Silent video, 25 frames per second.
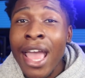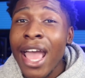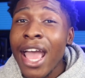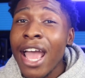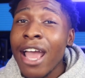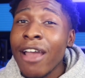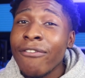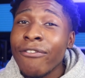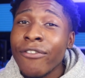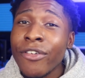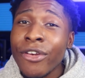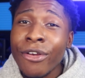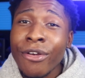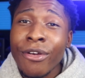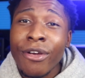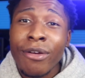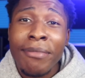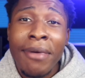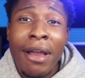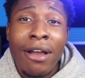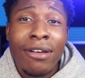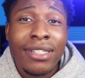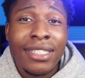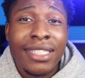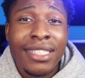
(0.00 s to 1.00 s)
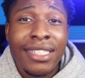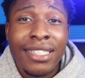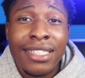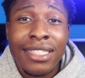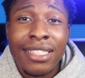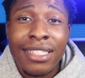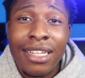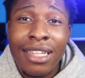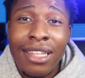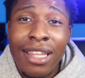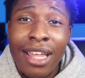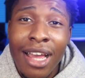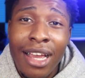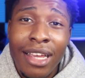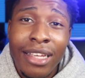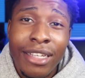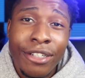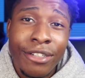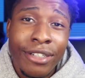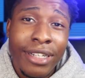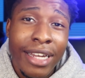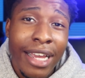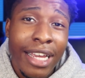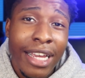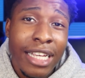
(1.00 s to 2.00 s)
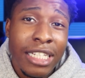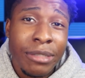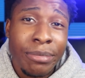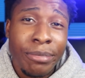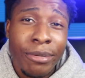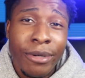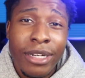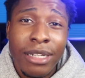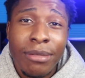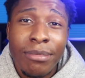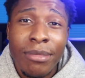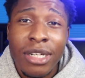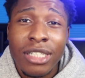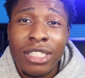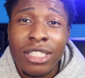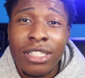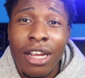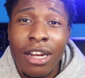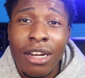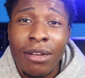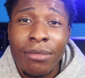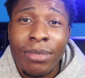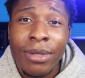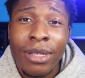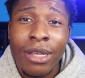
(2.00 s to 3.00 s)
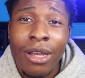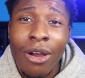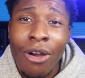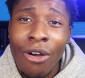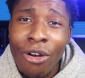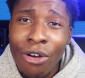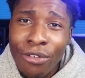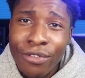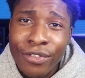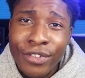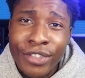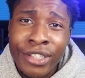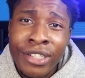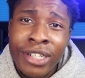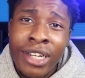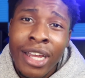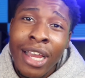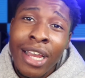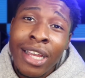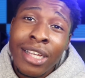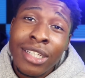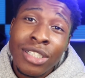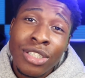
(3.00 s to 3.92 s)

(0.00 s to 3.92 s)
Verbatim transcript: after about six o'clock, your day's pretty much going to be over.